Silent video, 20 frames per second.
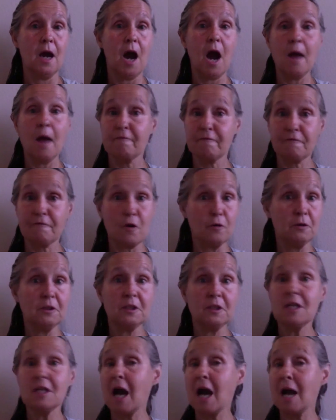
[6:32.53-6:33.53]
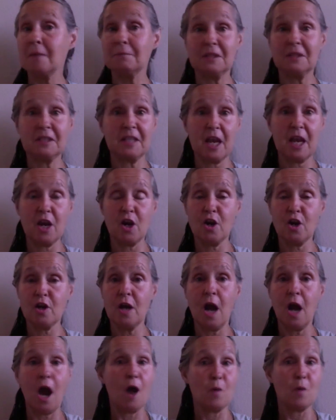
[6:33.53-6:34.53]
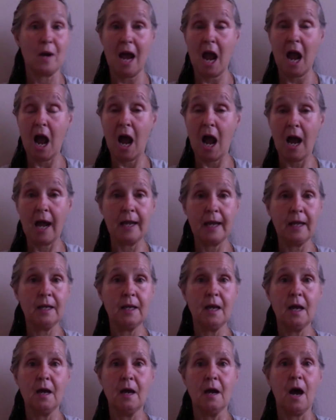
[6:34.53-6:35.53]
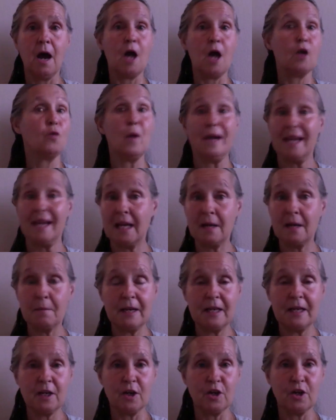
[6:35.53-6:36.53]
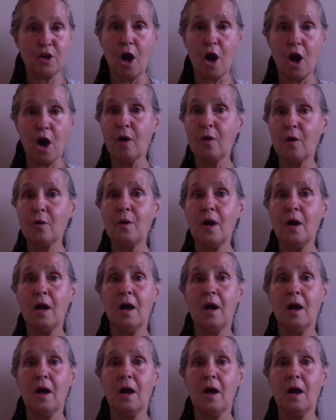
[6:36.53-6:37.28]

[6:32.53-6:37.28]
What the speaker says: I'm frozen, I'm scared, I want to hide, I don't want anybody to know.